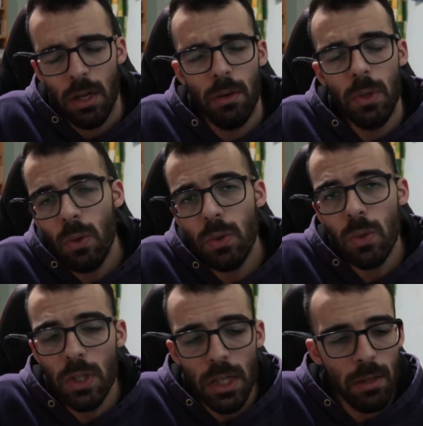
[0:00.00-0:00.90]
We
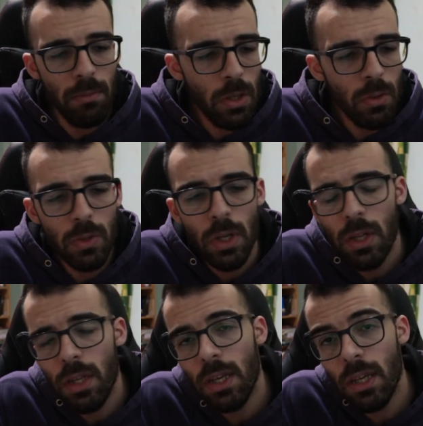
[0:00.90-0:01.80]
also see him use
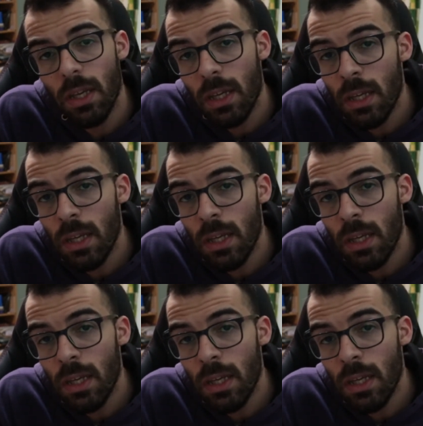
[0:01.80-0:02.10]
the